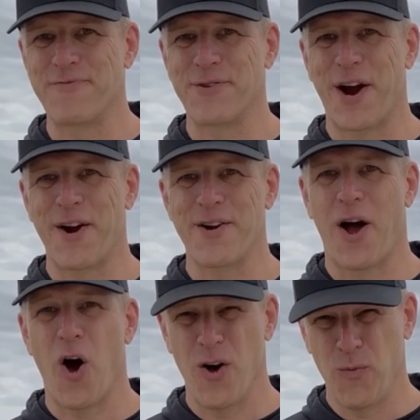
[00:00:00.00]
for our
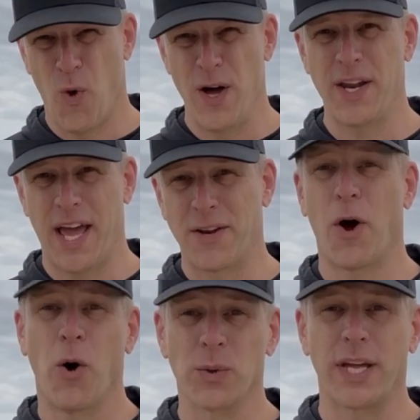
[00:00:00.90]
one and
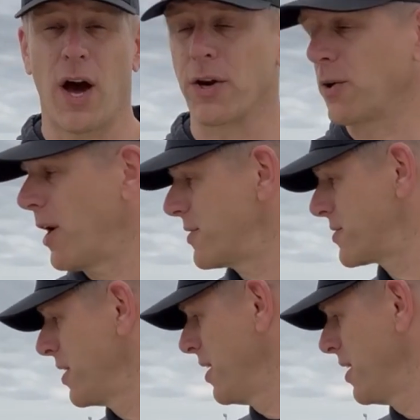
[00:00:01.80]
only autocross.